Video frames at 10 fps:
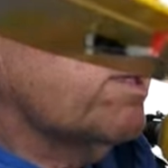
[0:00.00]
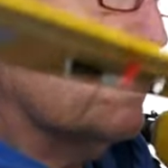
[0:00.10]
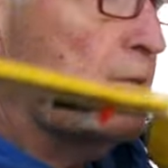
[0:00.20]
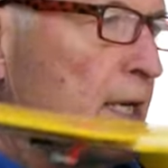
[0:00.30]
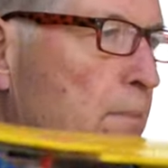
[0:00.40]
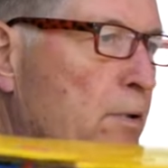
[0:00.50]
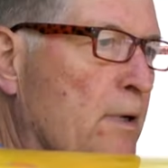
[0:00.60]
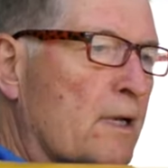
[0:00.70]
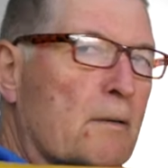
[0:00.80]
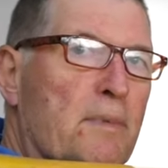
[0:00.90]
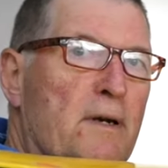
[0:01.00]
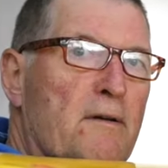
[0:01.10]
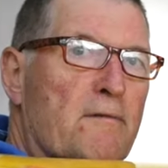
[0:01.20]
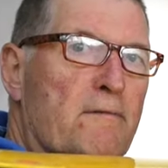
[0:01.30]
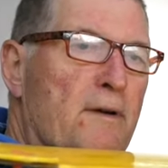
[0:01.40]
I did put a little bit
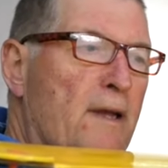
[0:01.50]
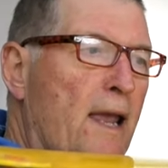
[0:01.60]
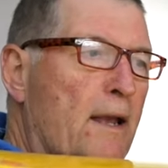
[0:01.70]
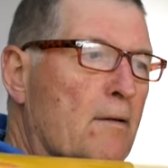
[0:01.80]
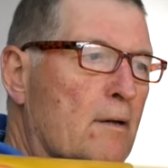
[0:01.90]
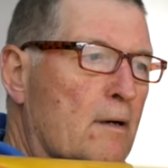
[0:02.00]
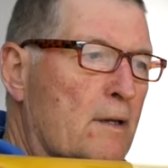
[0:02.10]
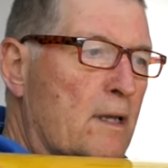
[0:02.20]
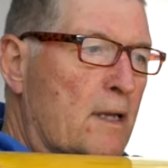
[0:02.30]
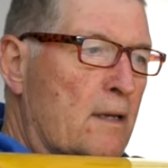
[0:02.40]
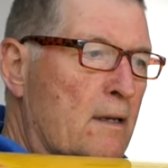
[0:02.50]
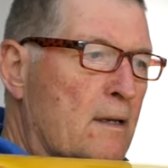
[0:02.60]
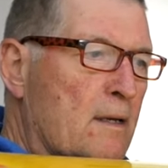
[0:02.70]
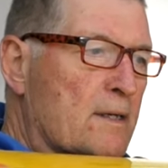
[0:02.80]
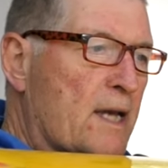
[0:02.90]
of uh, angle on the
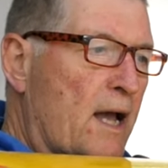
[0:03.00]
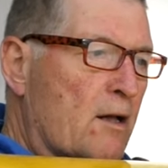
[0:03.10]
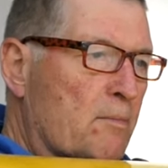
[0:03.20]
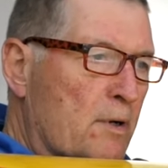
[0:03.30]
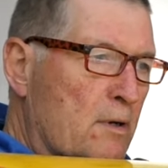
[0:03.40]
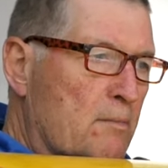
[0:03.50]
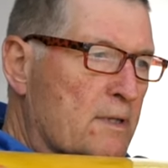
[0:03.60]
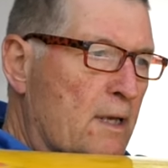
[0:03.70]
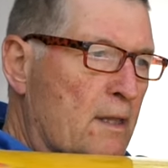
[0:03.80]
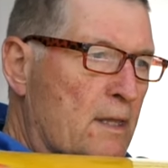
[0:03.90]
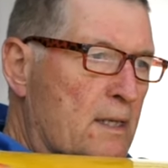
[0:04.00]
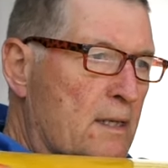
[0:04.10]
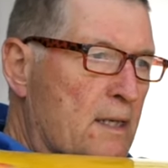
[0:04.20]
tail boom so that the,